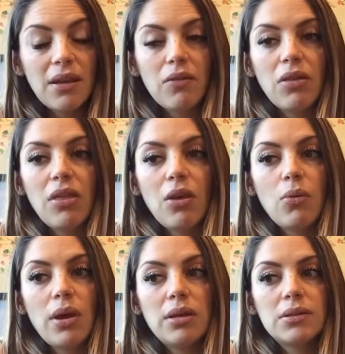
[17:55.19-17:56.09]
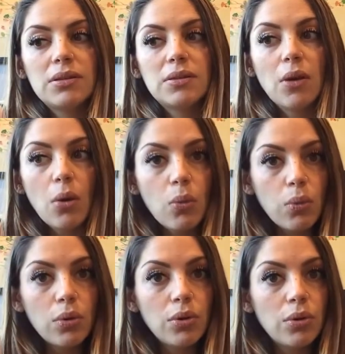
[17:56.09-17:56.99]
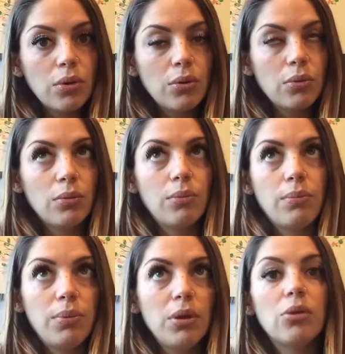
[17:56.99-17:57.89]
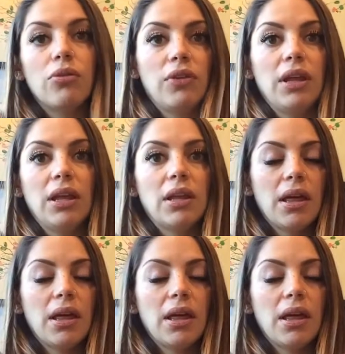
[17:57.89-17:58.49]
Everything went so beautifully.